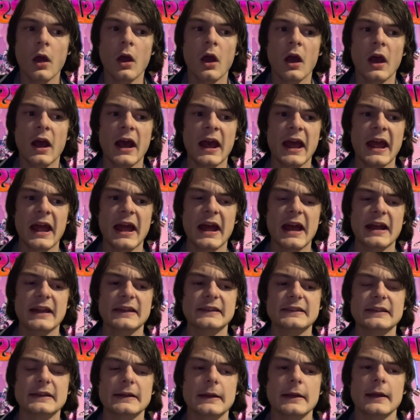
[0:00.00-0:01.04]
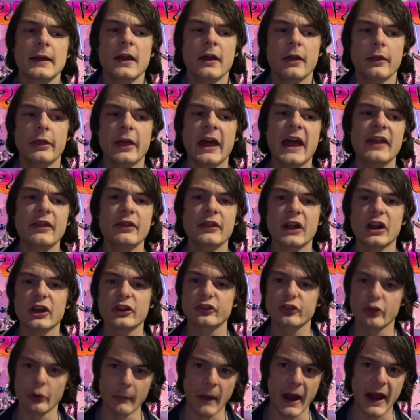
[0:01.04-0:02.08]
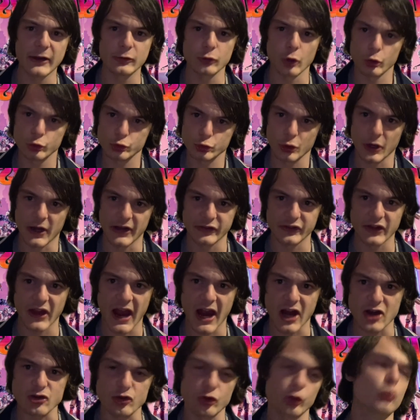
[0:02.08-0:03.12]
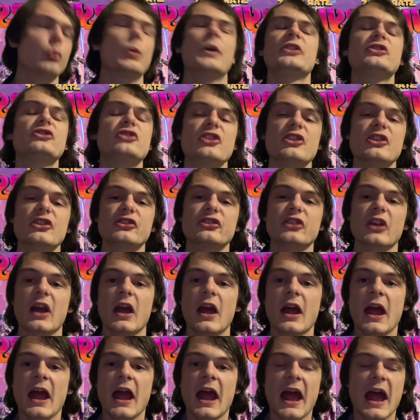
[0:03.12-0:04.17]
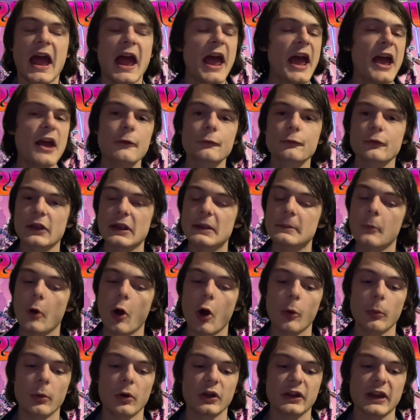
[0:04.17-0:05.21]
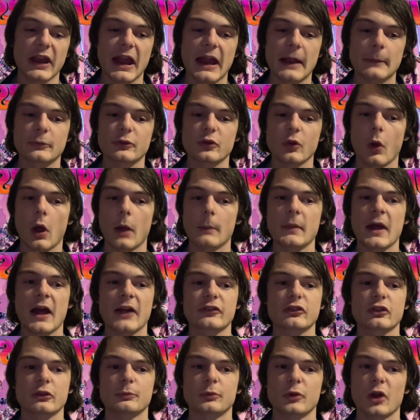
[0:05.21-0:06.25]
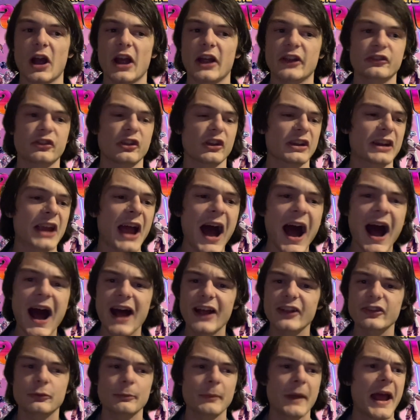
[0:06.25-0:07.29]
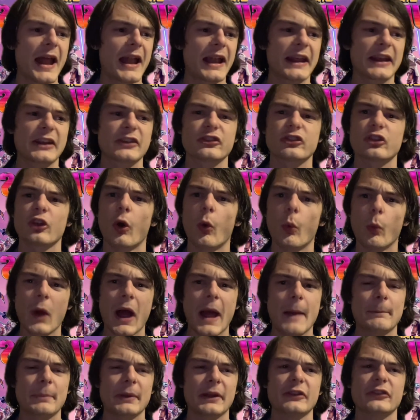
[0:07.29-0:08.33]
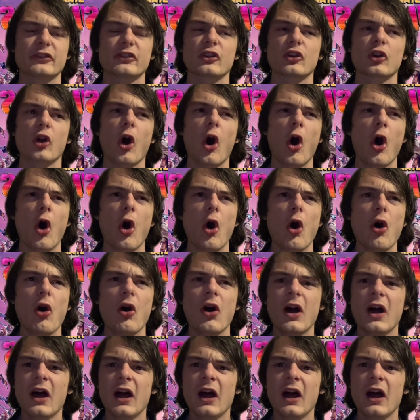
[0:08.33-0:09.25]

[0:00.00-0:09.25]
And then there's the microtransactions, which is every mobile game, so I'm not surprised. The cosmetics, the weapons, they're all